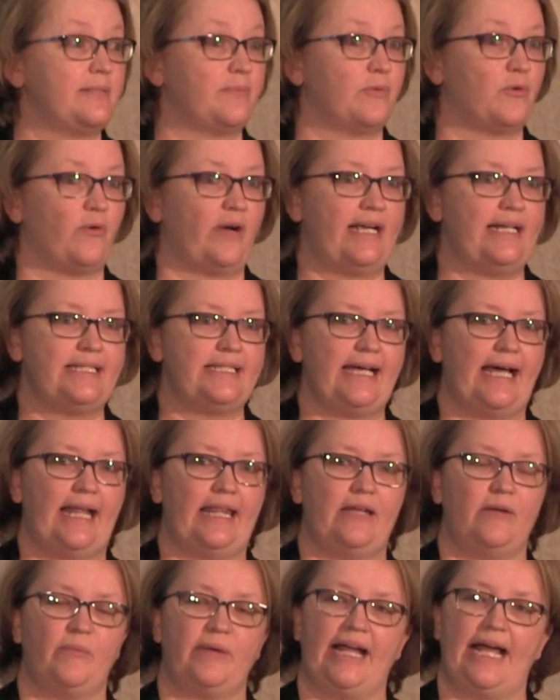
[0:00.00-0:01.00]

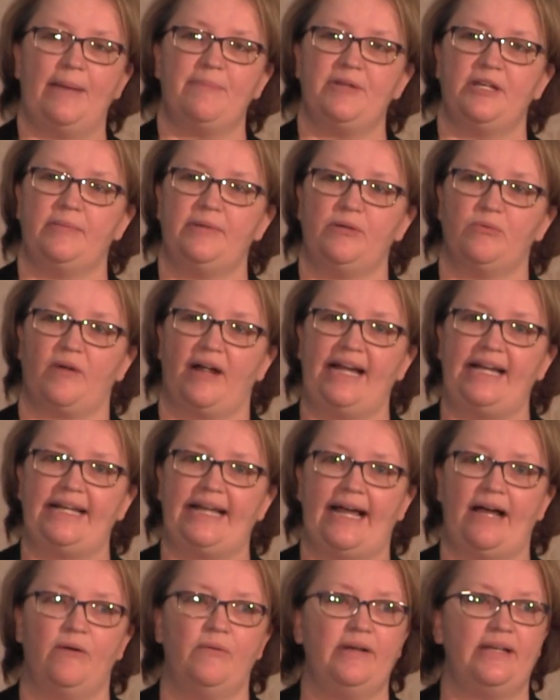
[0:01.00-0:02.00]
Auditorium. We happen to be right
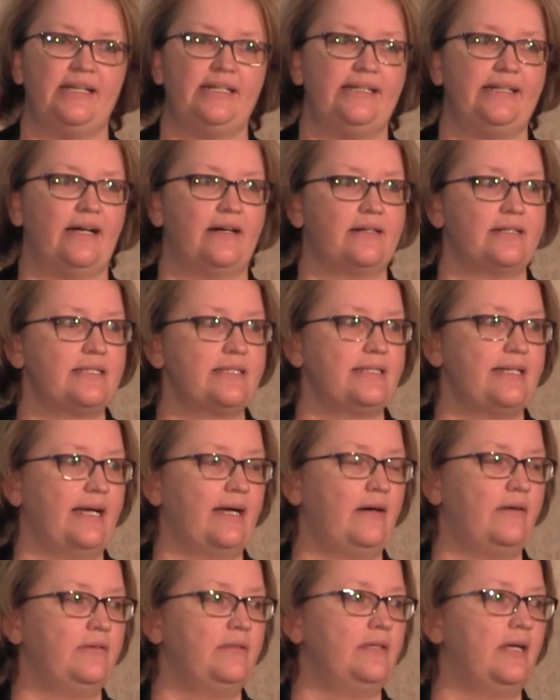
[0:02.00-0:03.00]
now in
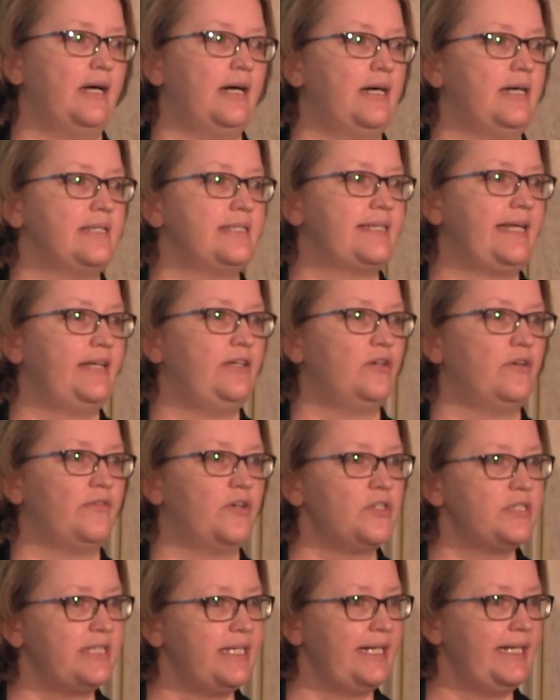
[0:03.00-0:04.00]
Youngstown uh, State
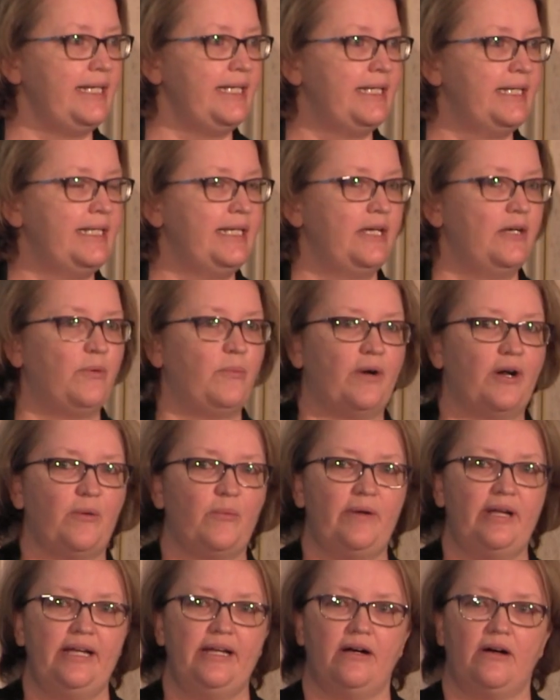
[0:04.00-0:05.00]
University where
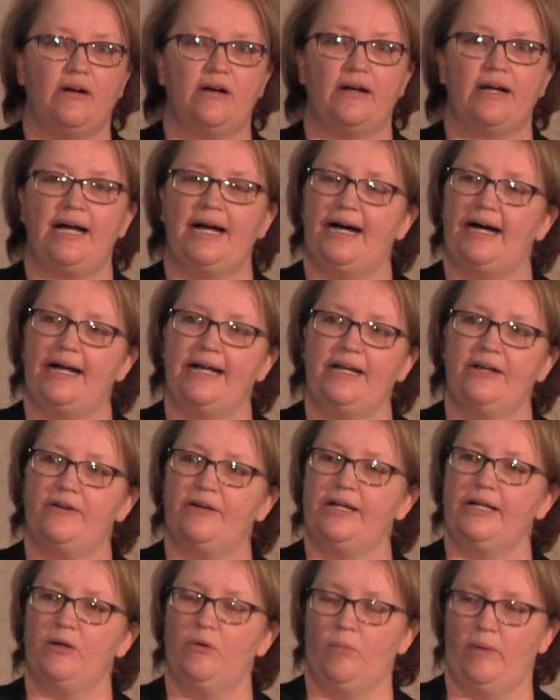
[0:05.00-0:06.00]
we are
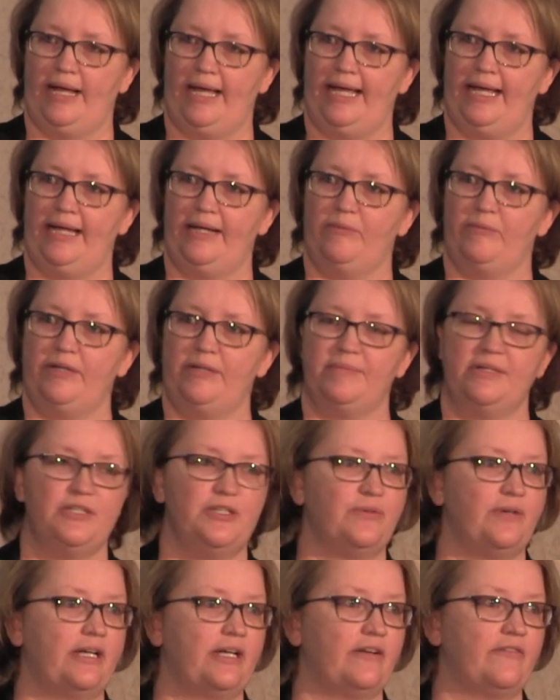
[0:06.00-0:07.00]
hiring away. We've been
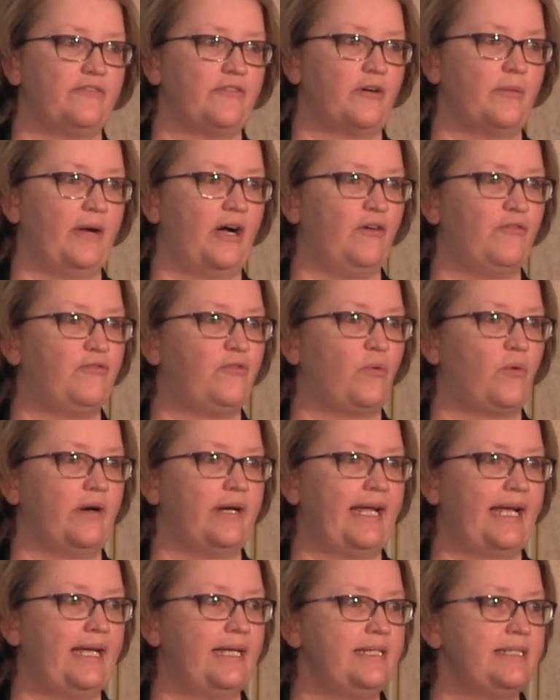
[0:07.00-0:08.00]
doing it for about four
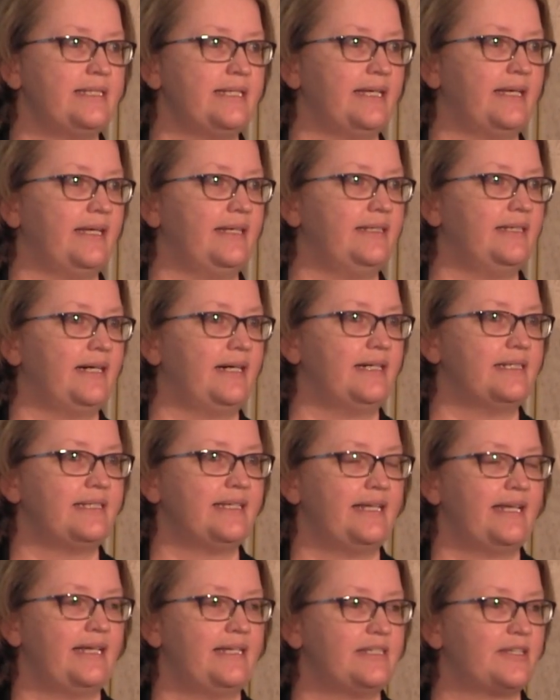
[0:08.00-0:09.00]
days, and uh,
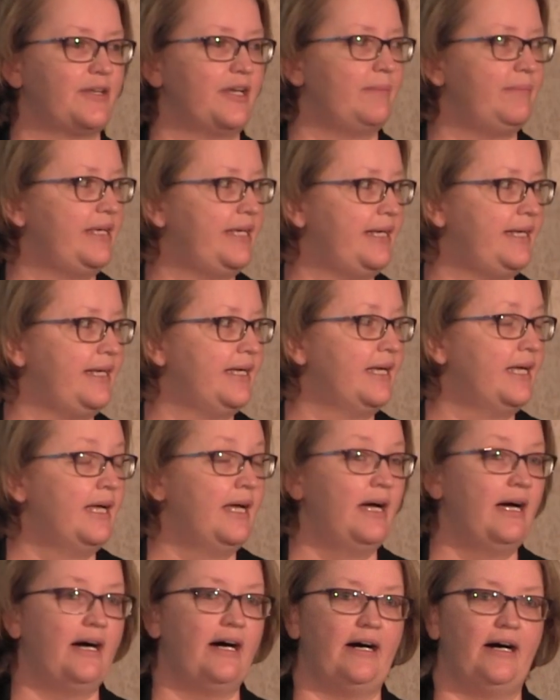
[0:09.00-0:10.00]
today is going to be
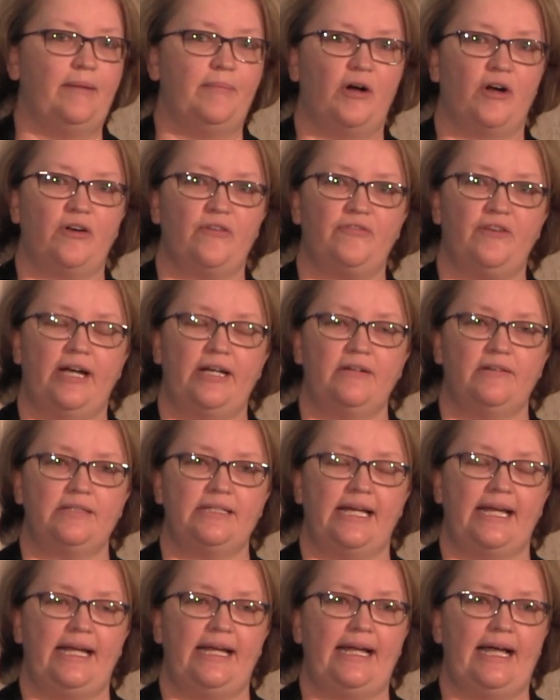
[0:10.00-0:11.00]
um, our final
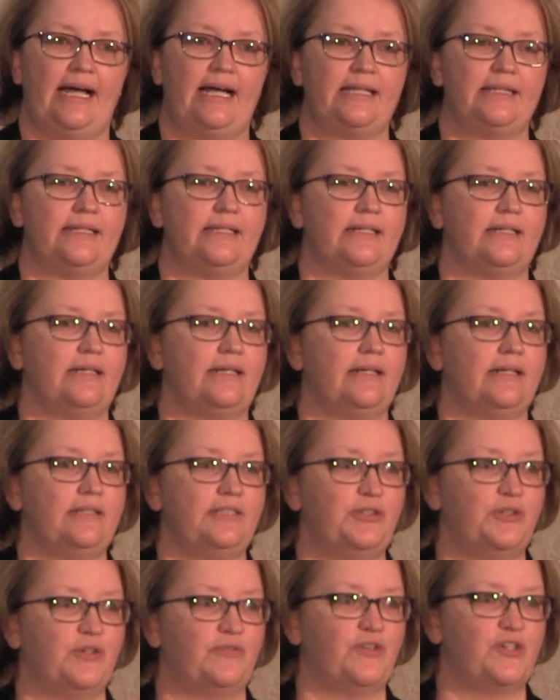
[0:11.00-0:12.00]
day at the
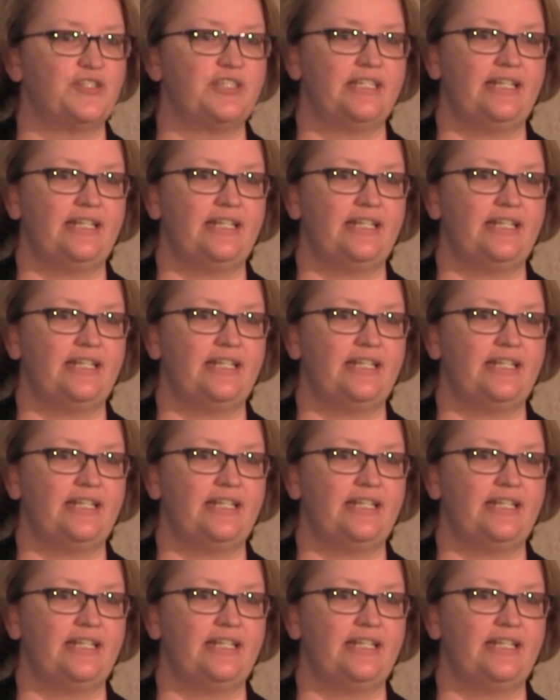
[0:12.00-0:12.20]
university.